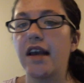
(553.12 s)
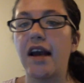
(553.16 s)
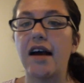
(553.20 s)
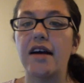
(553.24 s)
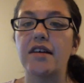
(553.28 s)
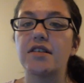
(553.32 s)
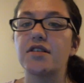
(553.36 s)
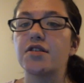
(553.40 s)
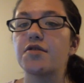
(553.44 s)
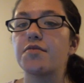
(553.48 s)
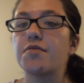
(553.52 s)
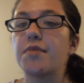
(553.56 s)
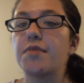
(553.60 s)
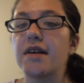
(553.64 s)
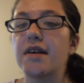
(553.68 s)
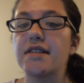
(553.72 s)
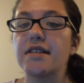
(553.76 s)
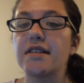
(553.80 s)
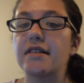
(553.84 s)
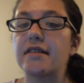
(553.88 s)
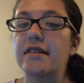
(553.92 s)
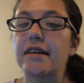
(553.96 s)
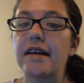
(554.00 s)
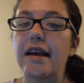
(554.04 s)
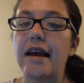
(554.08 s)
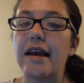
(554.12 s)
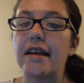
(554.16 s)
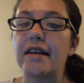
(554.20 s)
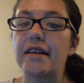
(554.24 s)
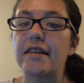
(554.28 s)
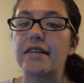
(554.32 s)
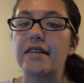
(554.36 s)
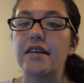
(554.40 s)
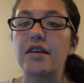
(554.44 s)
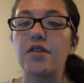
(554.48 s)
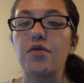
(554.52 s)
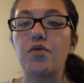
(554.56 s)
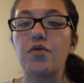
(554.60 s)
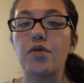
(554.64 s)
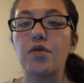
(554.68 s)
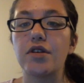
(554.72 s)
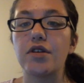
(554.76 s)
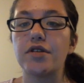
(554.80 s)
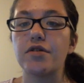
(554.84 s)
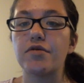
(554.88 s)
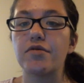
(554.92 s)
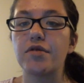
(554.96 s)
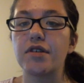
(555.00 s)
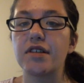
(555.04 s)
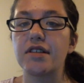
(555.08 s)
So basically anything we
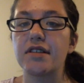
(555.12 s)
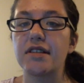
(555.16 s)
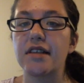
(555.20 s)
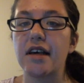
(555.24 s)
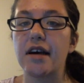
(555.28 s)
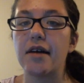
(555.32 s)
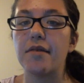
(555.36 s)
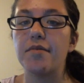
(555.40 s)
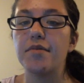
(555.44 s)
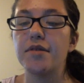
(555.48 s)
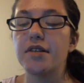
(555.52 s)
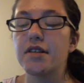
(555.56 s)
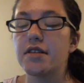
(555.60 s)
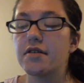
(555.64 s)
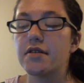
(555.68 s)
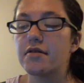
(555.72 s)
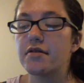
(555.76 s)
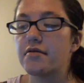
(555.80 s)
do accept.